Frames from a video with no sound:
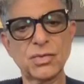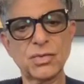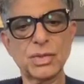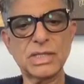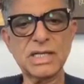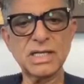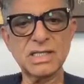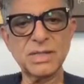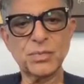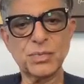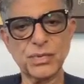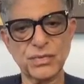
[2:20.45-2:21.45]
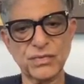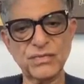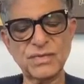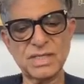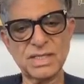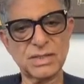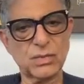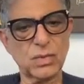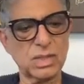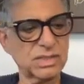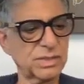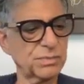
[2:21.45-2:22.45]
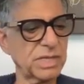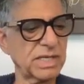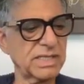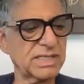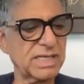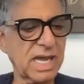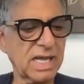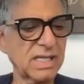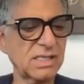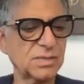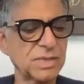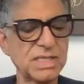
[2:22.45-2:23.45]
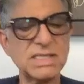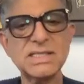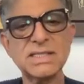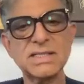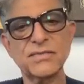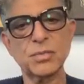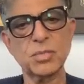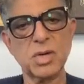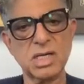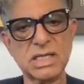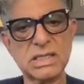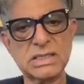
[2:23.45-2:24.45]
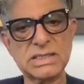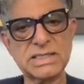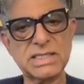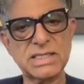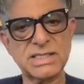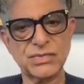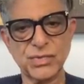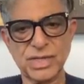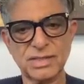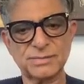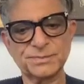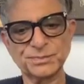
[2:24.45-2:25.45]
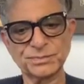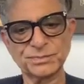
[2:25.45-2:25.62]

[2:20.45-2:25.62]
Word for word: who clearly proved that quantum entanglement for particles is real